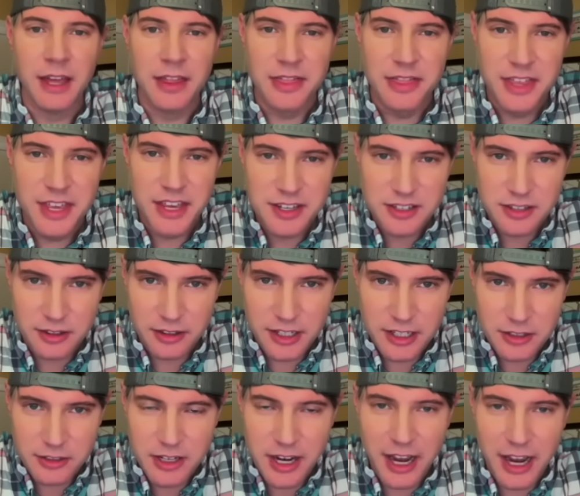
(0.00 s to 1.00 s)
And this
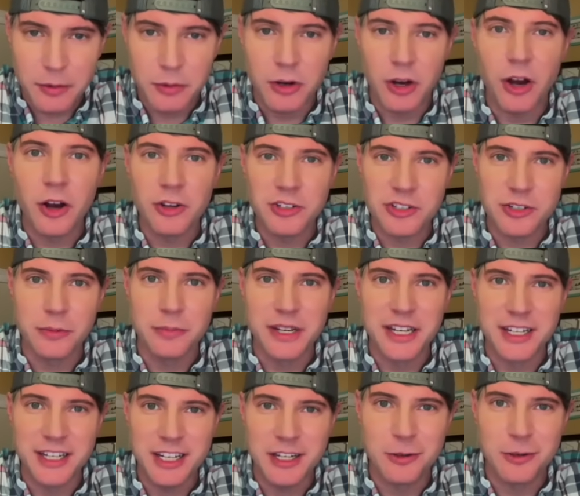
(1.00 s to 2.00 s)
little guy will also
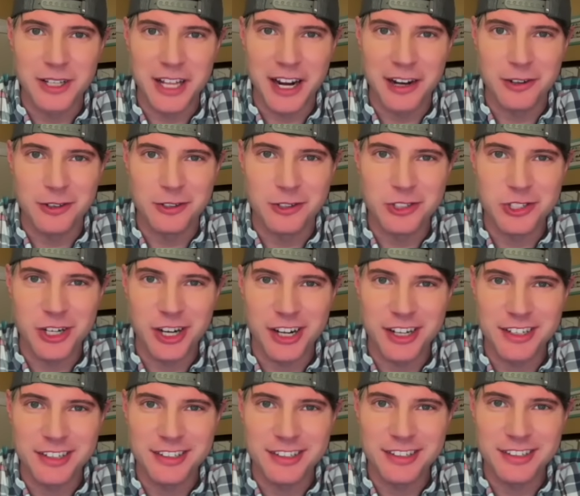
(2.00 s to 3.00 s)
be an equilateral
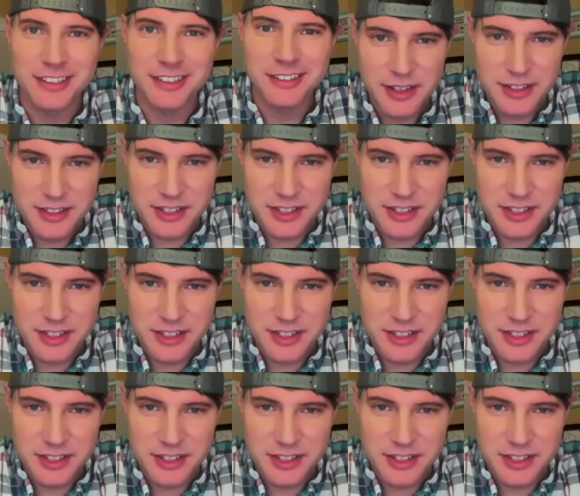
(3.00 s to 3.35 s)
triangle.